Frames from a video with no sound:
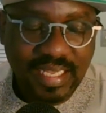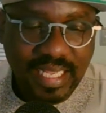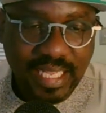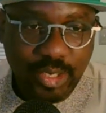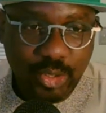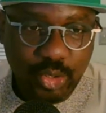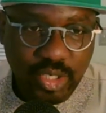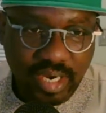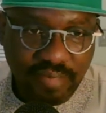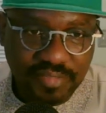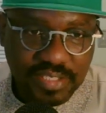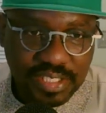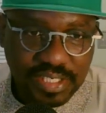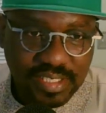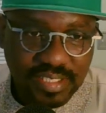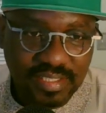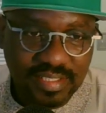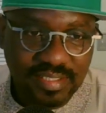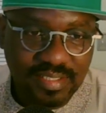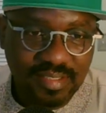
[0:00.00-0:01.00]
Hello, good
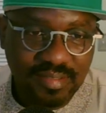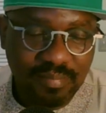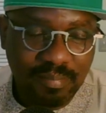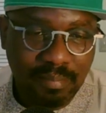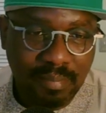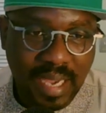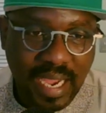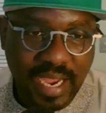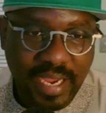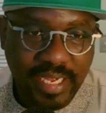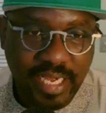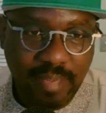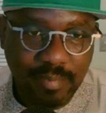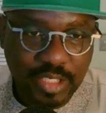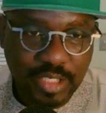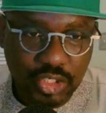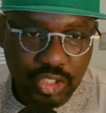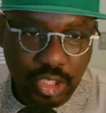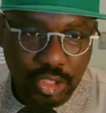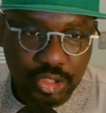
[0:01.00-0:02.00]
afternoon. My name
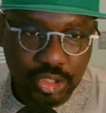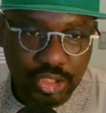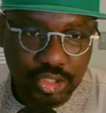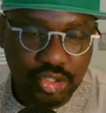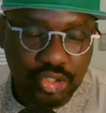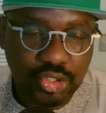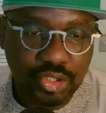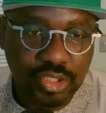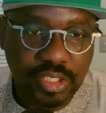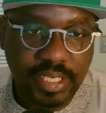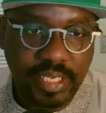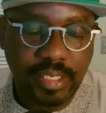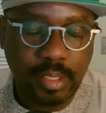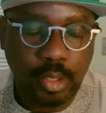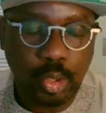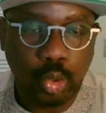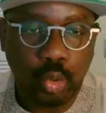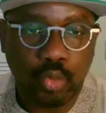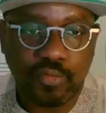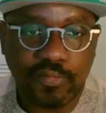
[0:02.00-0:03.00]
is Dr. Chudi
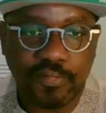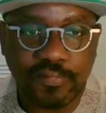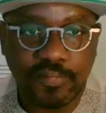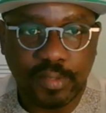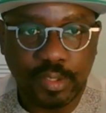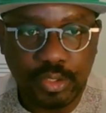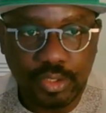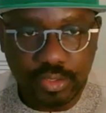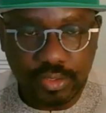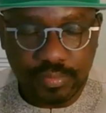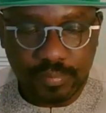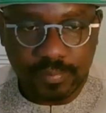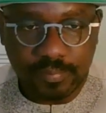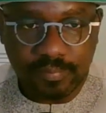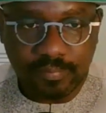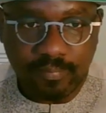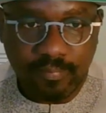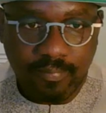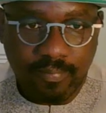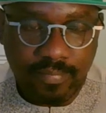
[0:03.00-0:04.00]
Ufondu,
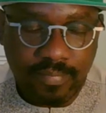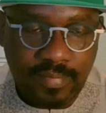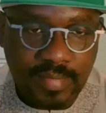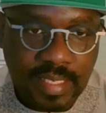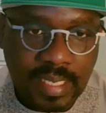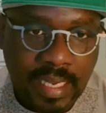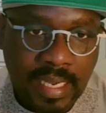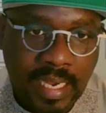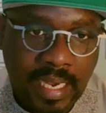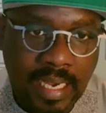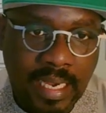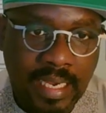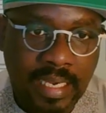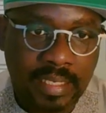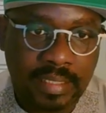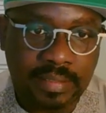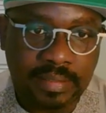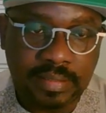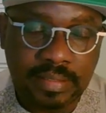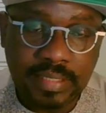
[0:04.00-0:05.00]

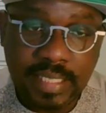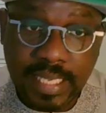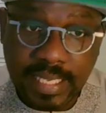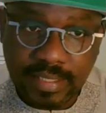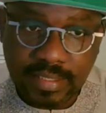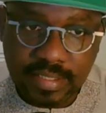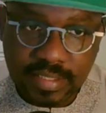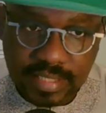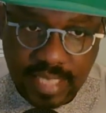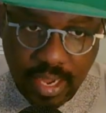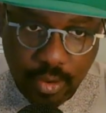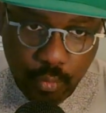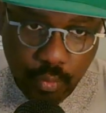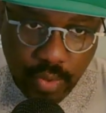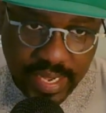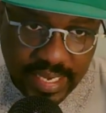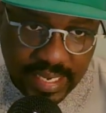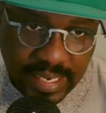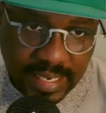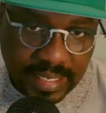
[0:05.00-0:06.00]
and it's a
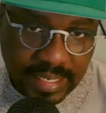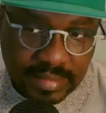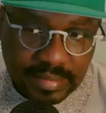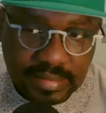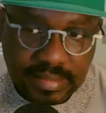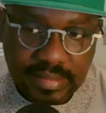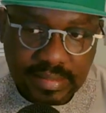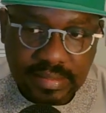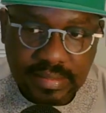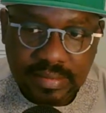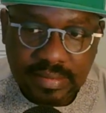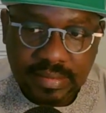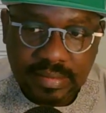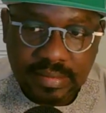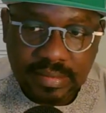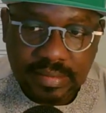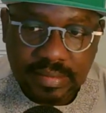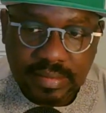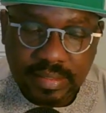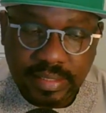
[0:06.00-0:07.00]
weekend,
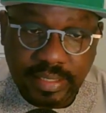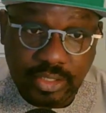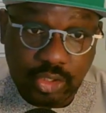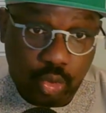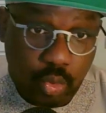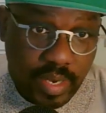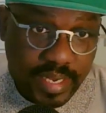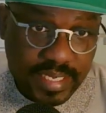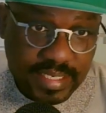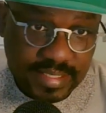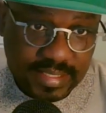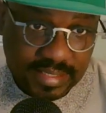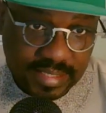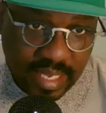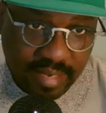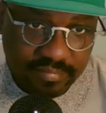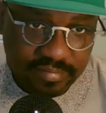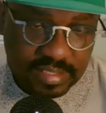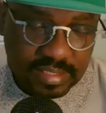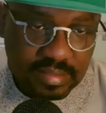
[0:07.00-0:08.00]
the
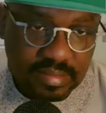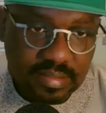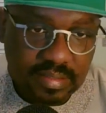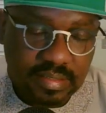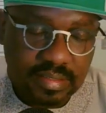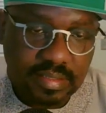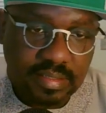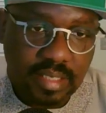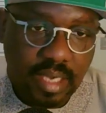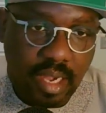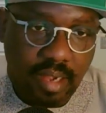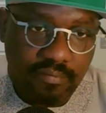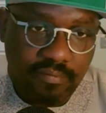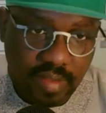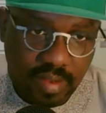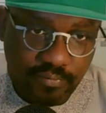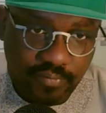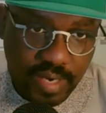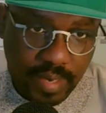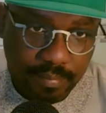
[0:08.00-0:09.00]
27th of
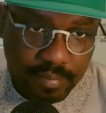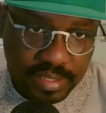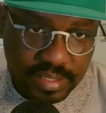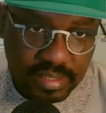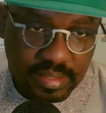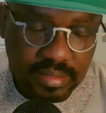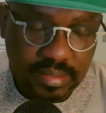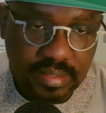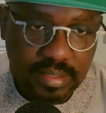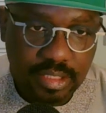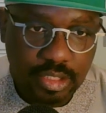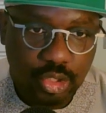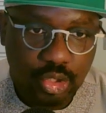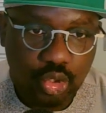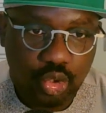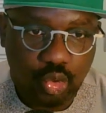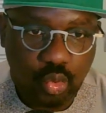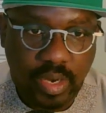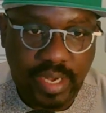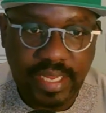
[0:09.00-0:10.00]
November,
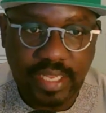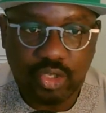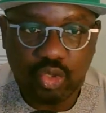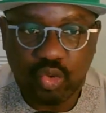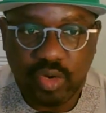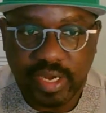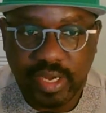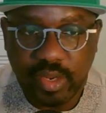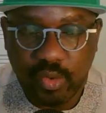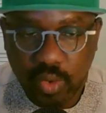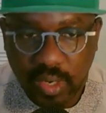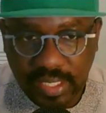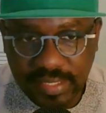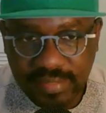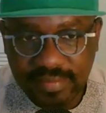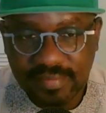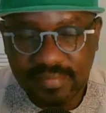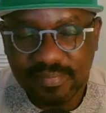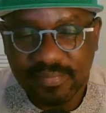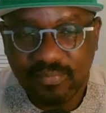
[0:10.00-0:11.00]
2021,